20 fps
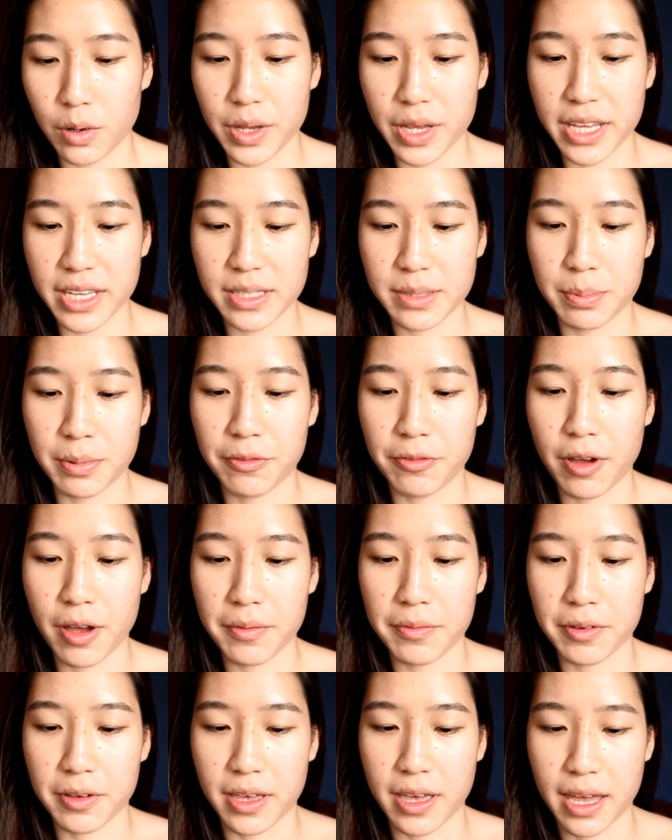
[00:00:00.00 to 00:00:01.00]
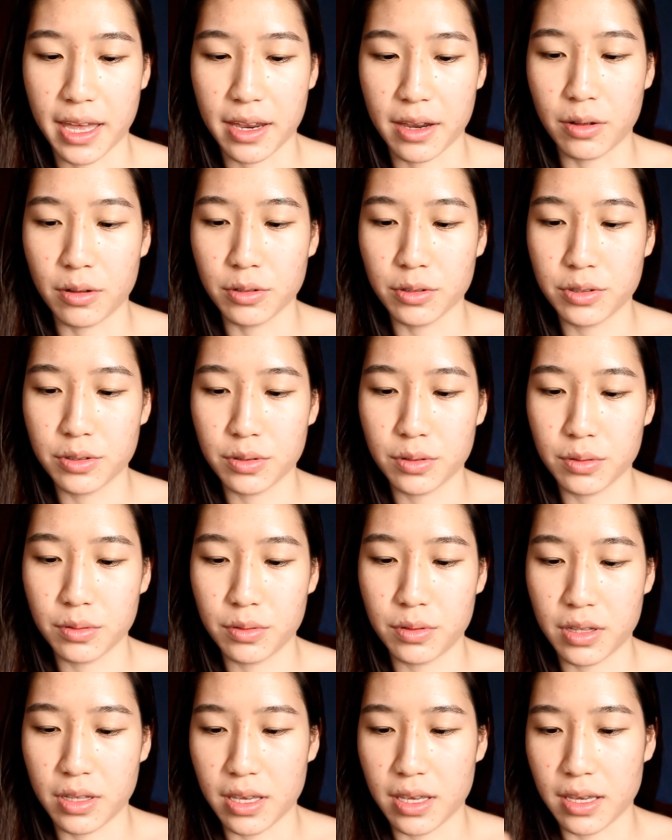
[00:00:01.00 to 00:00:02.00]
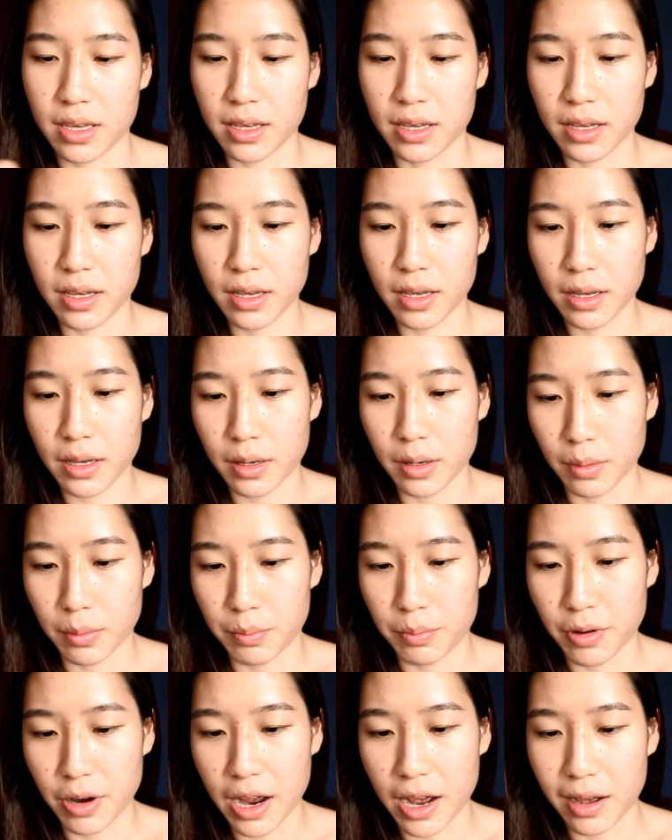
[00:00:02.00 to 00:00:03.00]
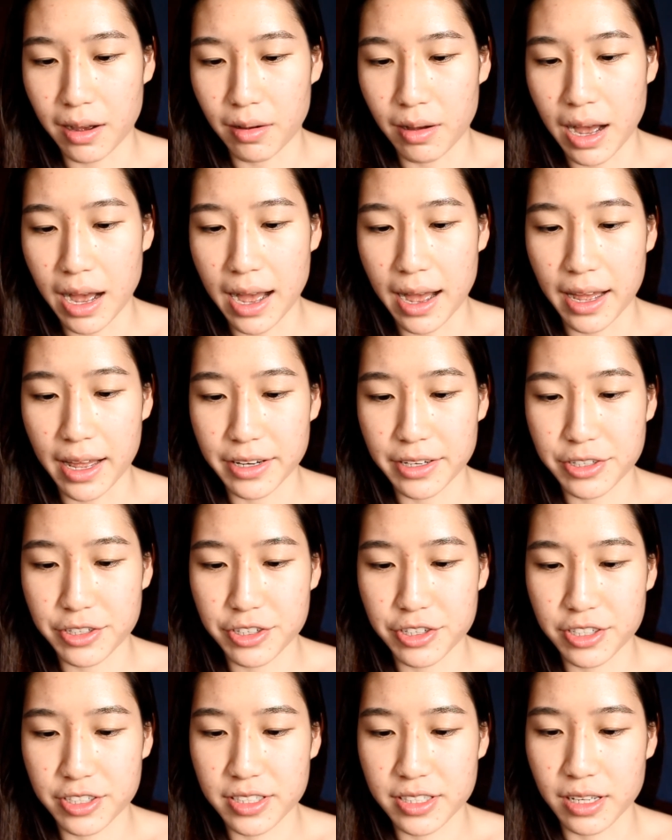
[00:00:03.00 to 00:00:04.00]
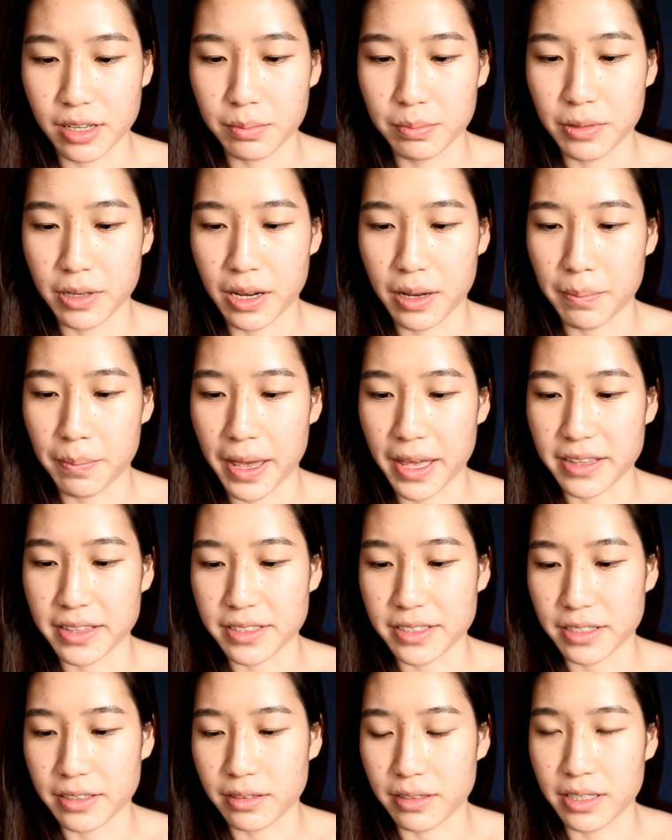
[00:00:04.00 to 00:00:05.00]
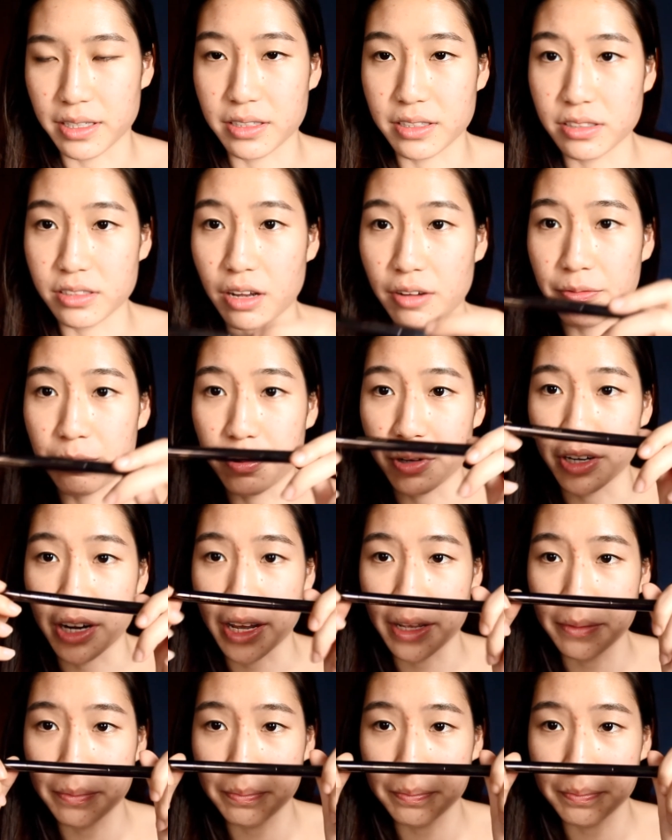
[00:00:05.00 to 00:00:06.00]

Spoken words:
yes, before I forget, also the brow arch sculpting pencil in soft brunette.